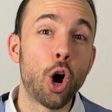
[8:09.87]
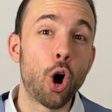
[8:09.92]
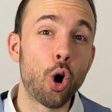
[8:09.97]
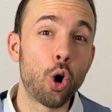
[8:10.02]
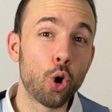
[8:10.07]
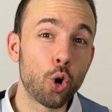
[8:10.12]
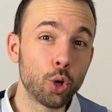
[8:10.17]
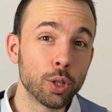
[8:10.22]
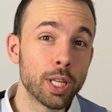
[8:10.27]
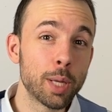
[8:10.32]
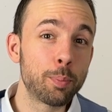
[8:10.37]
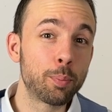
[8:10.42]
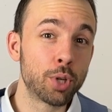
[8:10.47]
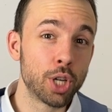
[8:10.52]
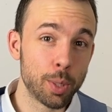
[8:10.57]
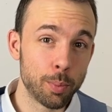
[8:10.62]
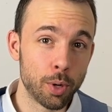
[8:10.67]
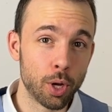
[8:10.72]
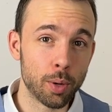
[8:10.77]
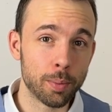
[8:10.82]
all the
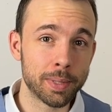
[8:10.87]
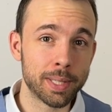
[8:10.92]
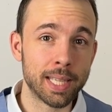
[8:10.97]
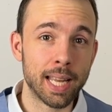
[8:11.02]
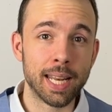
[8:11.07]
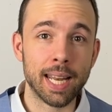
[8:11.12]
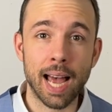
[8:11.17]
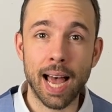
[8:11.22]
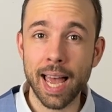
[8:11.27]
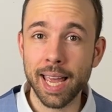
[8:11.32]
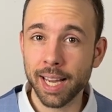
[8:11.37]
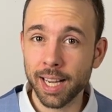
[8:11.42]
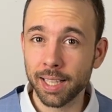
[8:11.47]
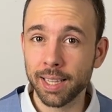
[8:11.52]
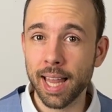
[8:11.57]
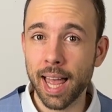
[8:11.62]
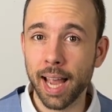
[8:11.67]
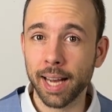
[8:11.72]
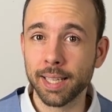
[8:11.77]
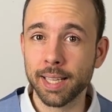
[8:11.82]
premiums that I
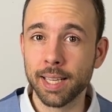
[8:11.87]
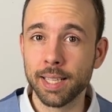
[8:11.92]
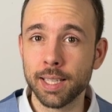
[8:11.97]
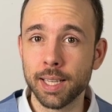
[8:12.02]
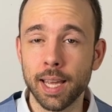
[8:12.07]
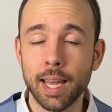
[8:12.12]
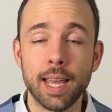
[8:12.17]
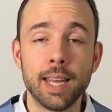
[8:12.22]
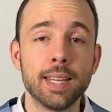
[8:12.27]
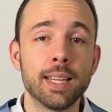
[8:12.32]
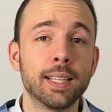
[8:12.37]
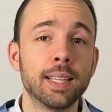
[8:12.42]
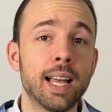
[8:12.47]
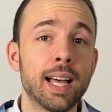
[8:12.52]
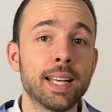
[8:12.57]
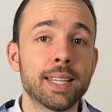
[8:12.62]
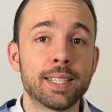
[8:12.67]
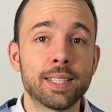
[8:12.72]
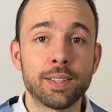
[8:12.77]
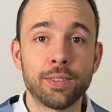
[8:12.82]
collected in the
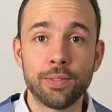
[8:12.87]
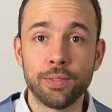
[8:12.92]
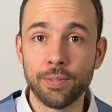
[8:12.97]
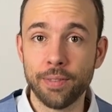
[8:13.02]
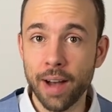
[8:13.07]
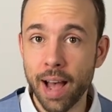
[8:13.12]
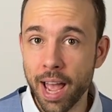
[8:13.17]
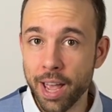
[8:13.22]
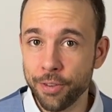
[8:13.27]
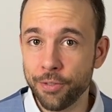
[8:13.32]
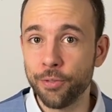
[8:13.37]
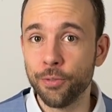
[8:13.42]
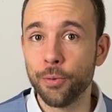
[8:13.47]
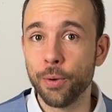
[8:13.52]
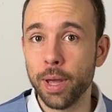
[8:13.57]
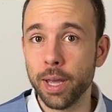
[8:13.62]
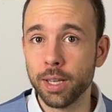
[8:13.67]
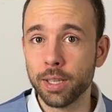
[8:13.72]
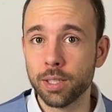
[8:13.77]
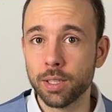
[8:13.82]
last 5
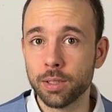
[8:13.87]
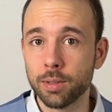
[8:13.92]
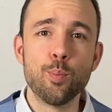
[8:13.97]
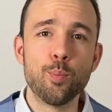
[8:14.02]
weeks,